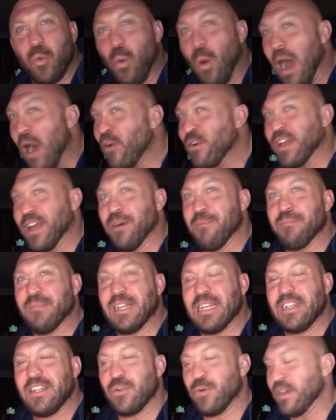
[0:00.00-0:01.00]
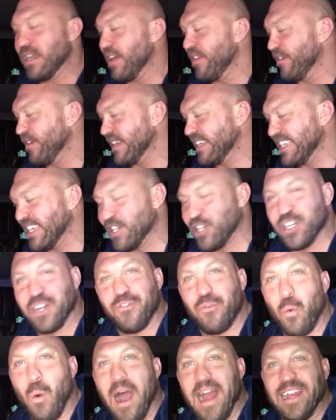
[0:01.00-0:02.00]
Welcome to another edition
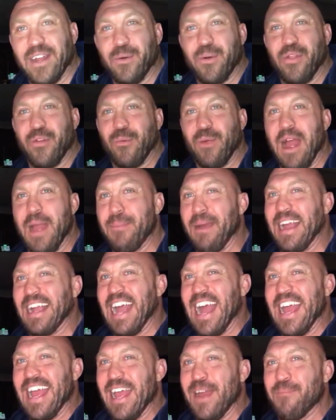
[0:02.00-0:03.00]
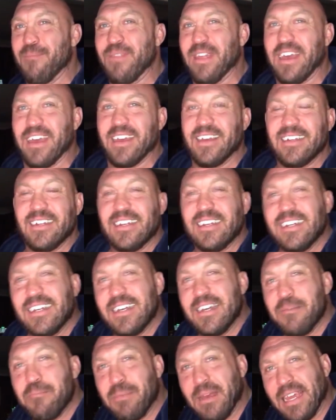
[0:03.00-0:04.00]
of Whining with the Ryback. I am the
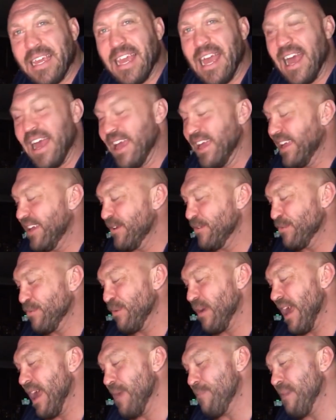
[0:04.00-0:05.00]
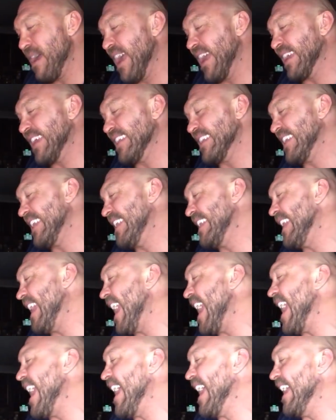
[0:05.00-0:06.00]
big guy, Ryback. And
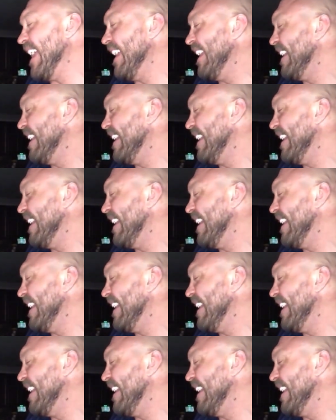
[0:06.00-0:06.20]
today,